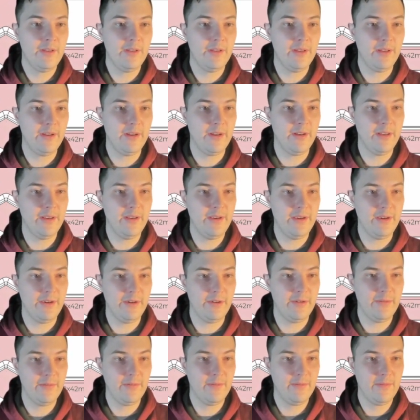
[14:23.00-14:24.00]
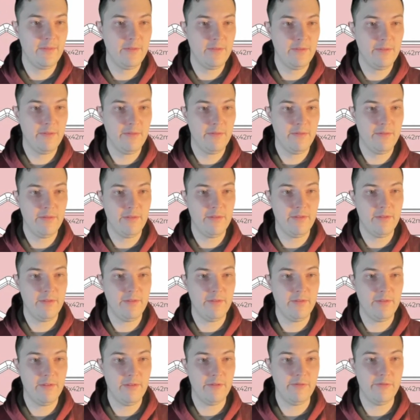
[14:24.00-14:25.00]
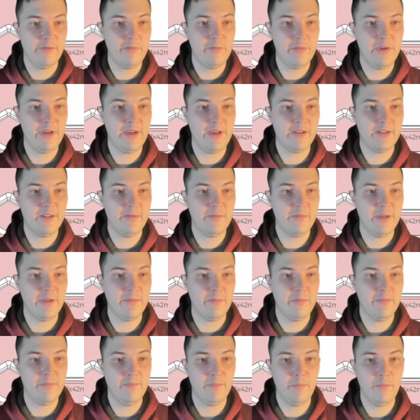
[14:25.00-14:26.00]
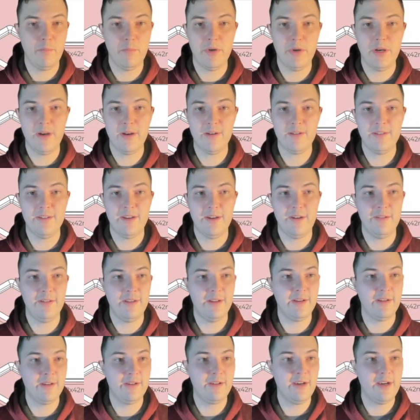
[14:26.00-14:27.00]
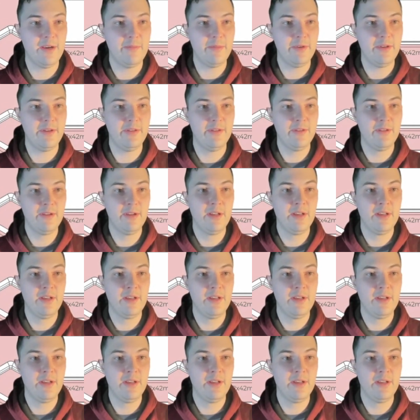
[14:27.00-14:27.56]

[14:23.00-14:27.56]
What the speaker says: And now, going back to my box outline copy,